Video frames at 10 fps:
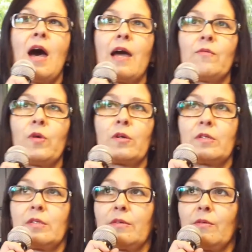I work
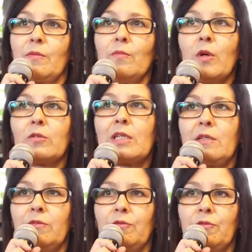mostly
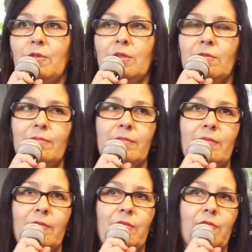with
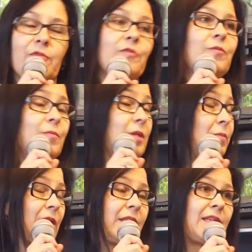
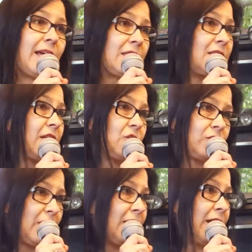people at the end stage of
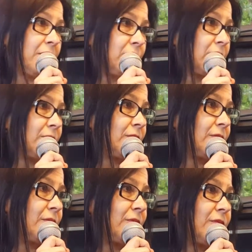their life.
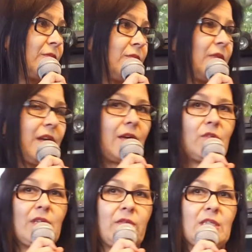They have a
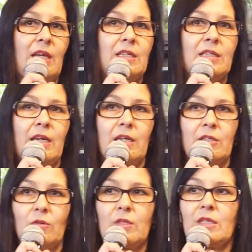devastating
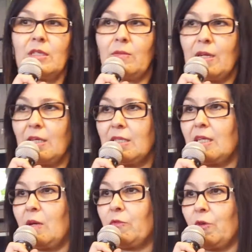diagnosis when I see
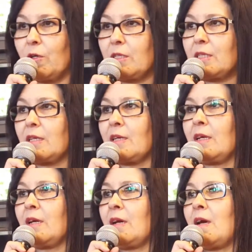them first.
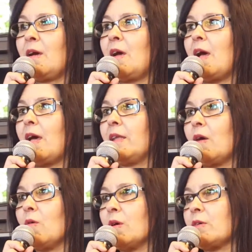And
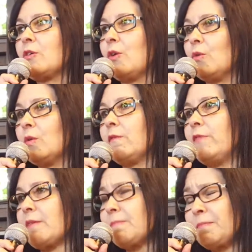our goal,
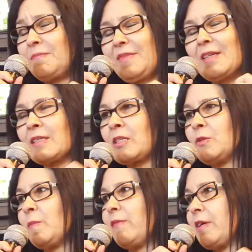
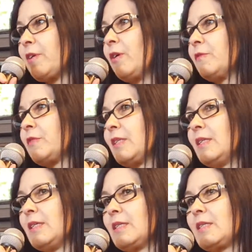very often
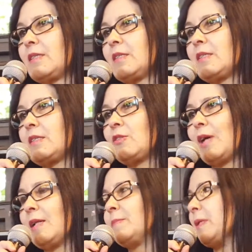is to
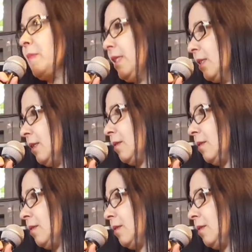help them heal.